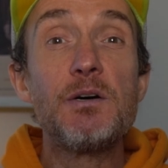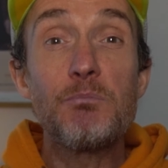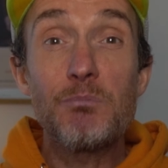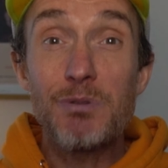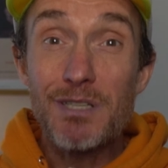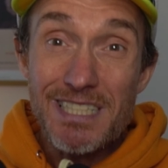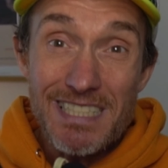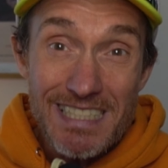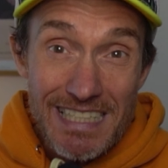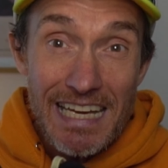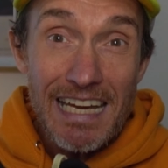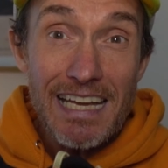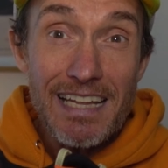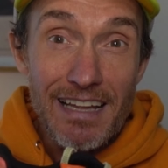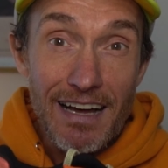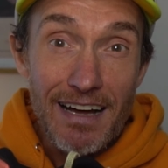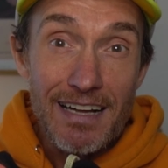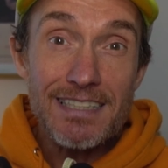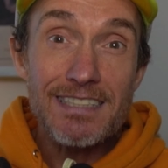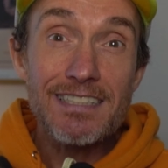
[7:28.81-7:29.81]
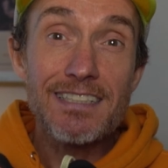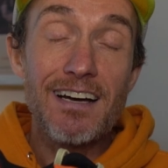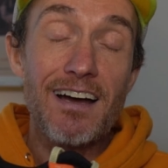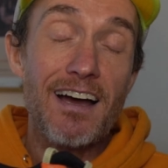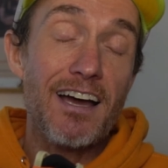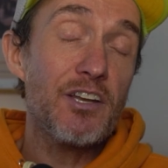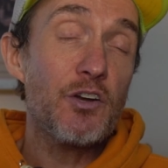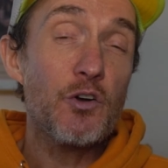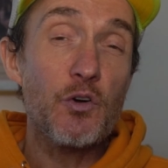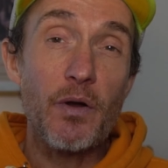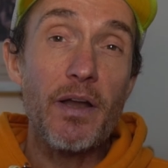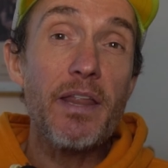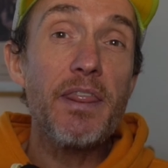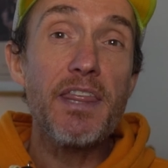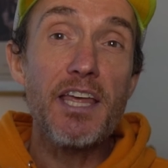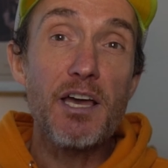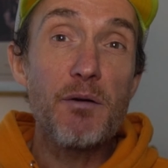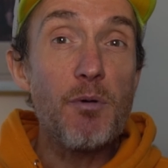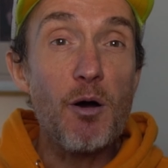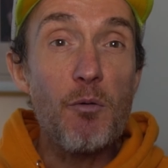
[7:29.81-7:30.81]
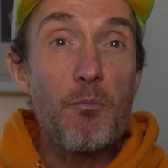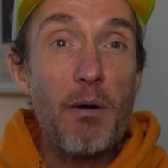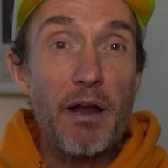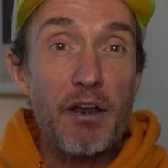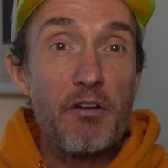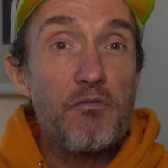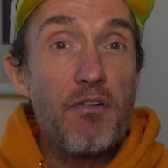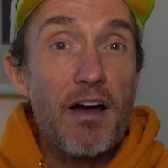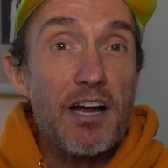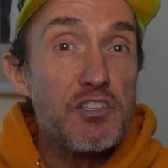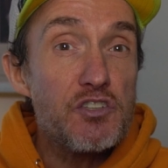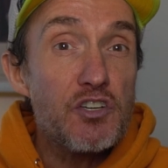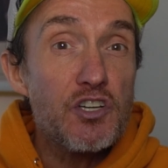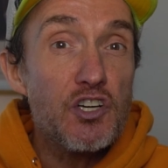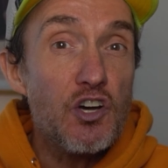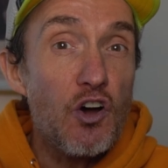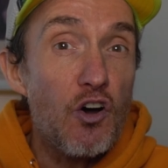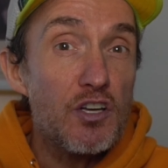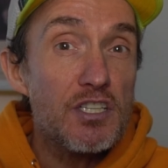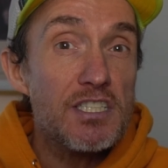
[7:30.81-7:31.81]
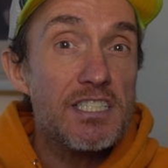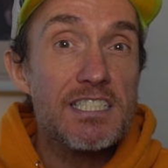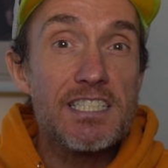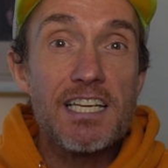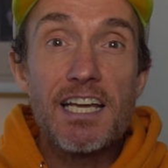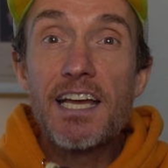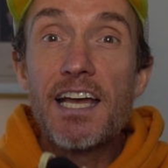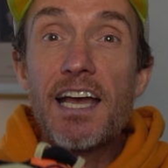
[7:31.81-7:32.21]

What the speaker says: but saying that, I don't know anything about manufacturing costs,